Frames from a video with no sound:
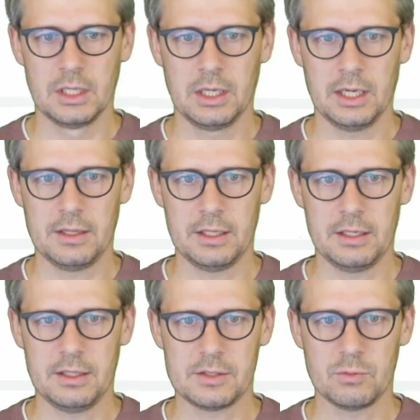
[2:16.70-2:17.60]
and then
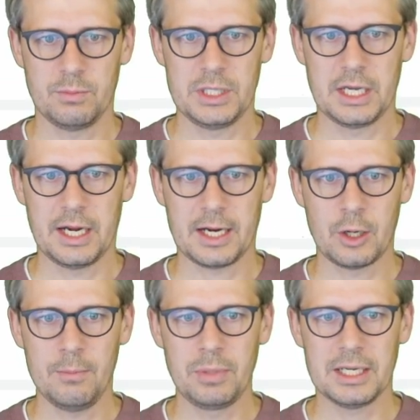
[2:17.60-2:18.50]
this will be a
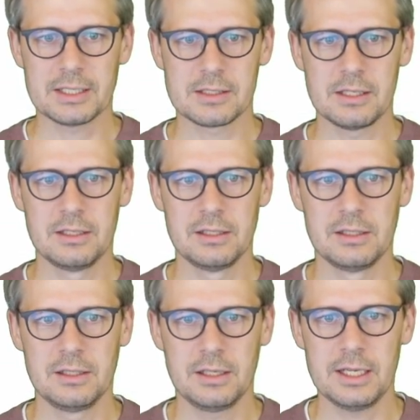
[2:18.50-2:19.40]
complex
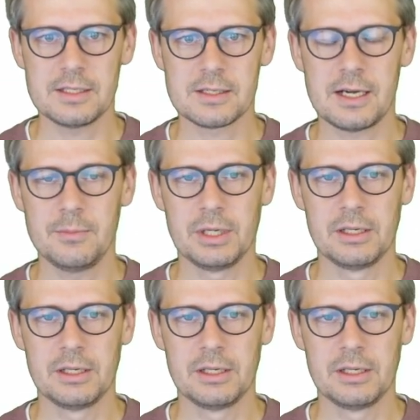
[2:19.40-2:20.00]
data type.